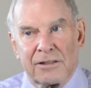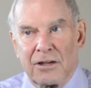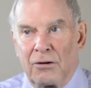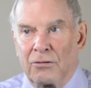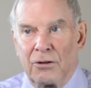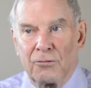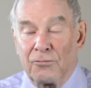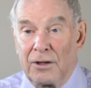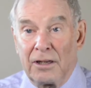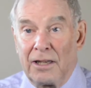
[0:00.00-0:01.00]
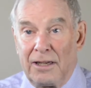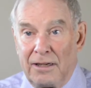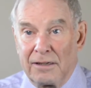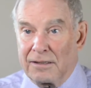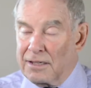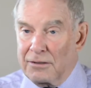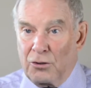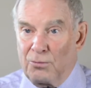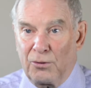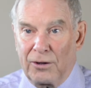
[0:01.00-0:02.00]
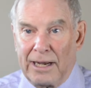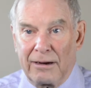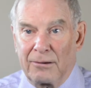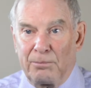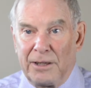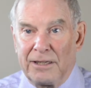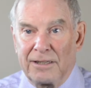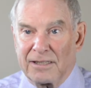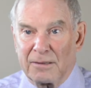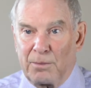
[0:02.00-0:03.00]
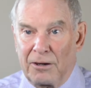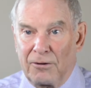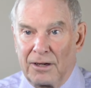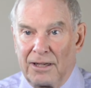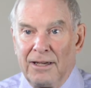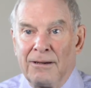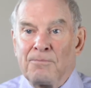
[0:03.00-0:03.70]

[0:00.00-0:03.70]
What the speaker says: So there really is, as you point out, a big disparity